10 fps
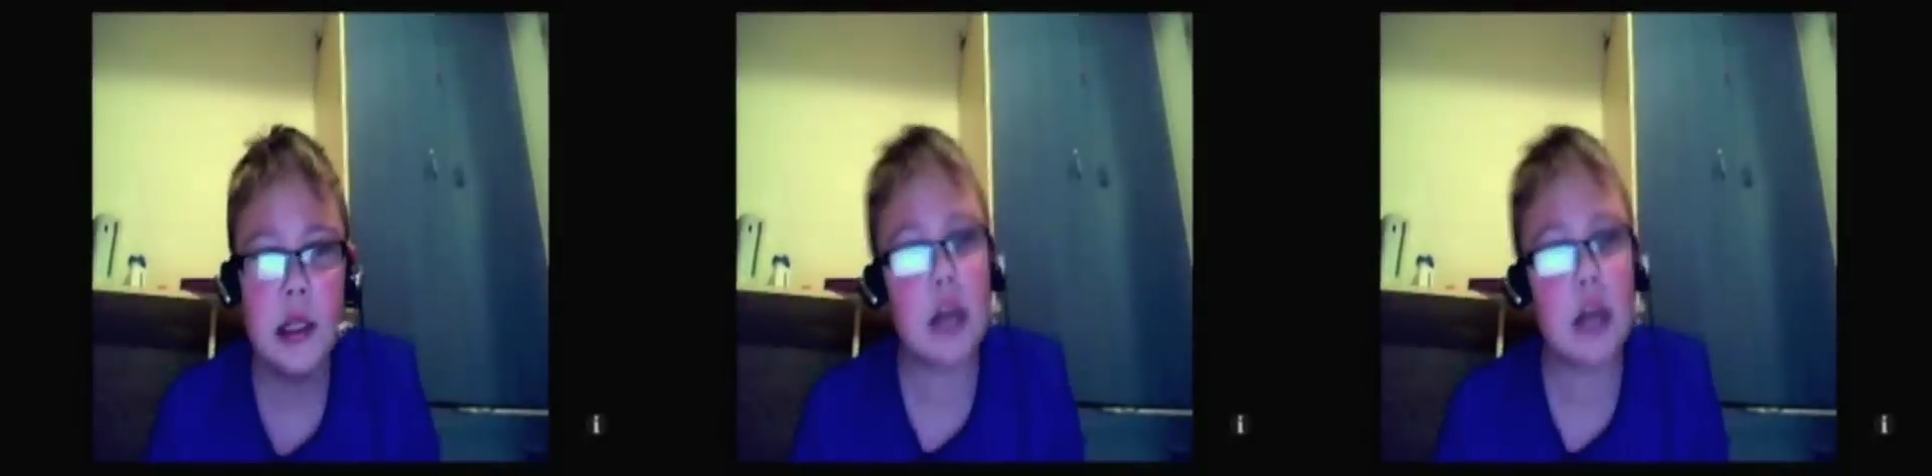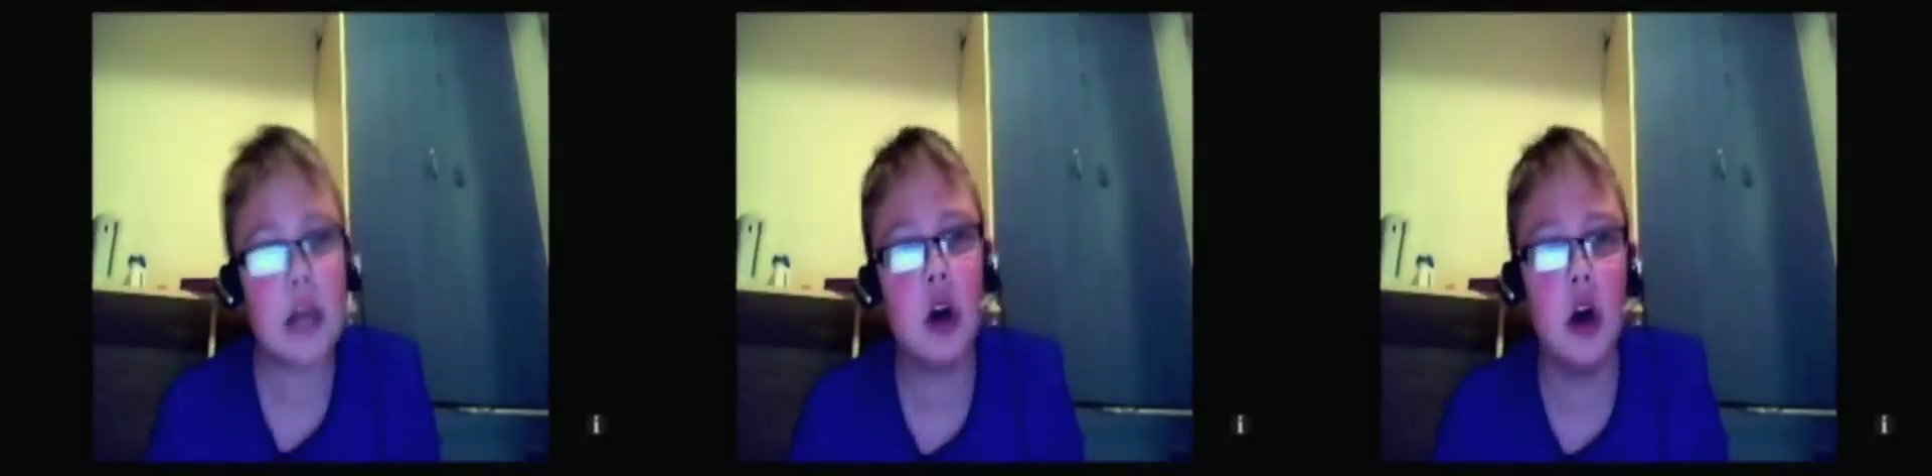
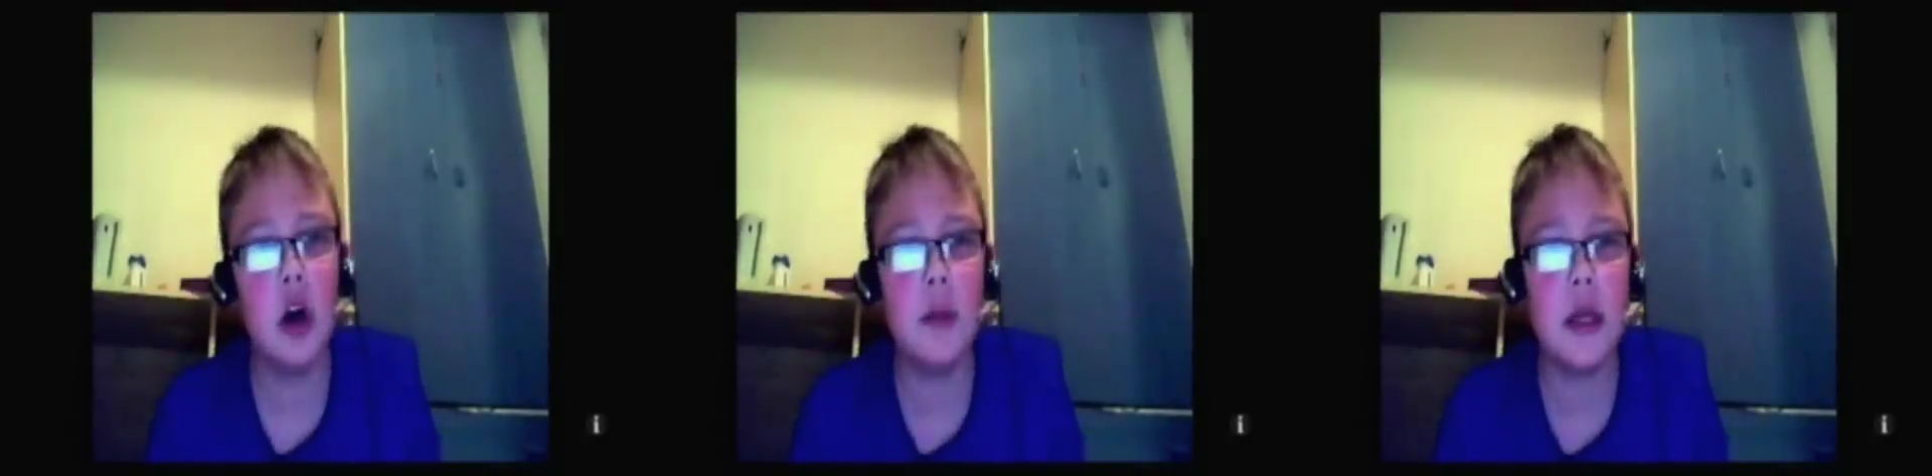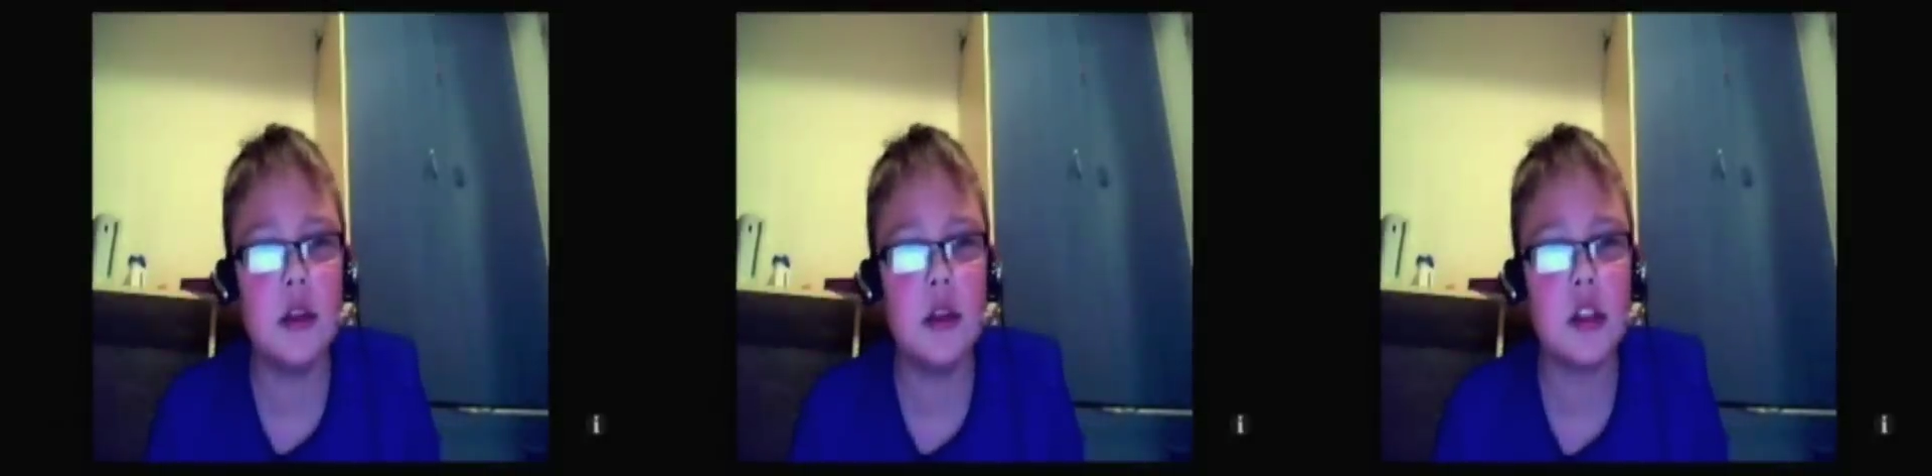That's what got
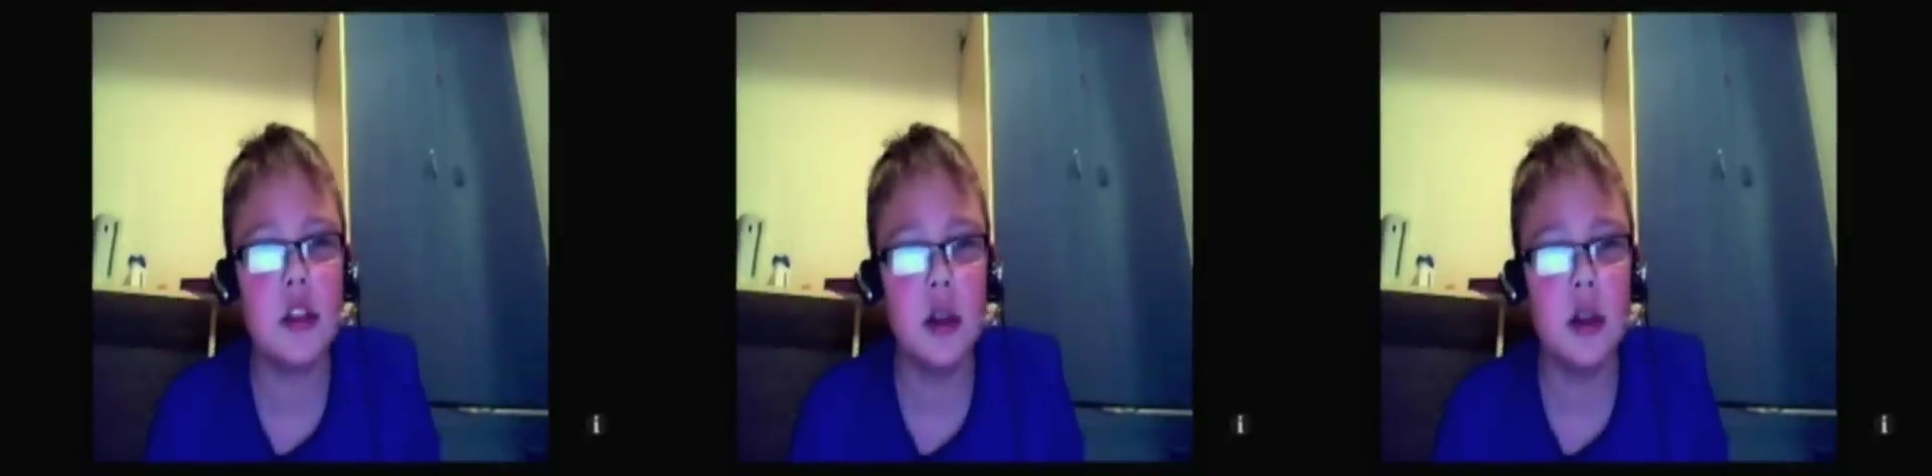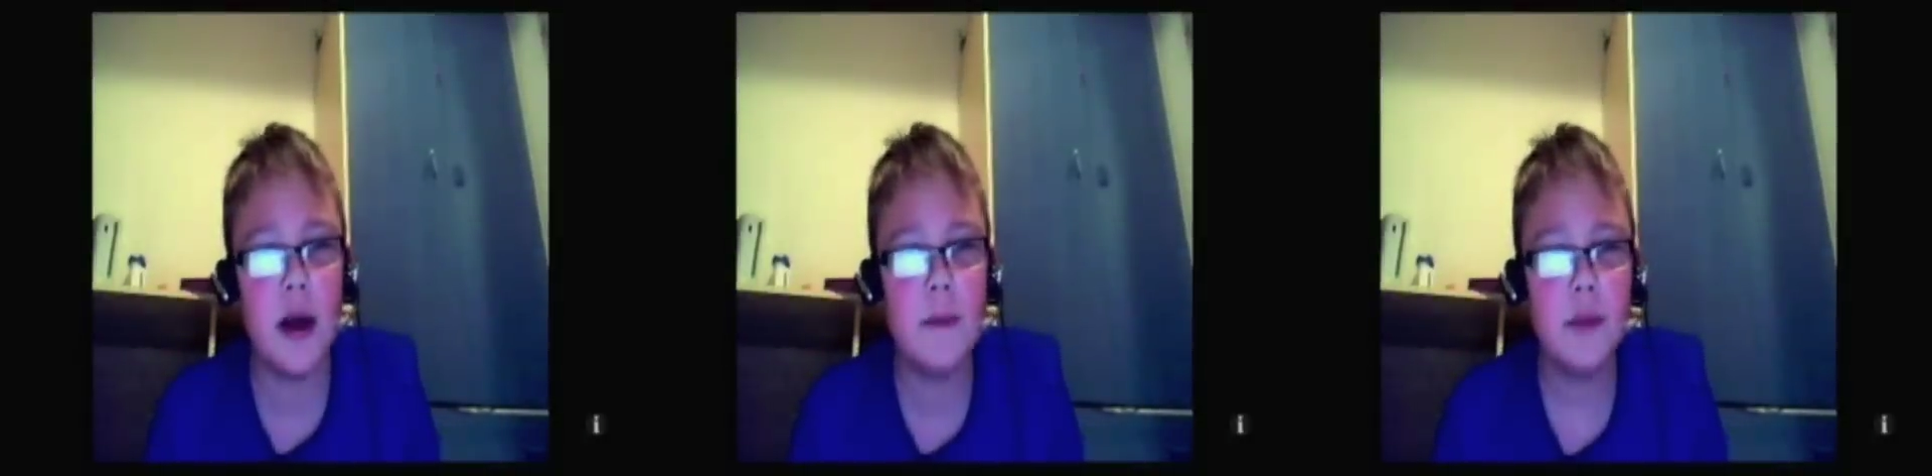me into
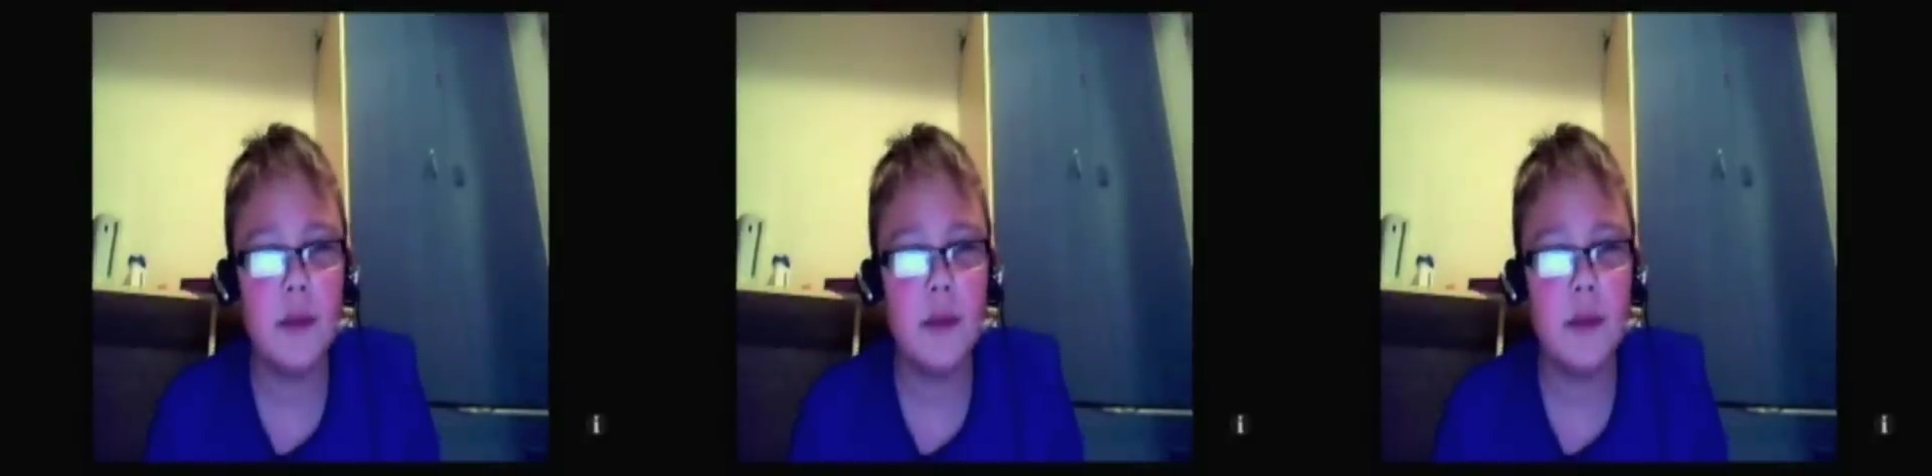like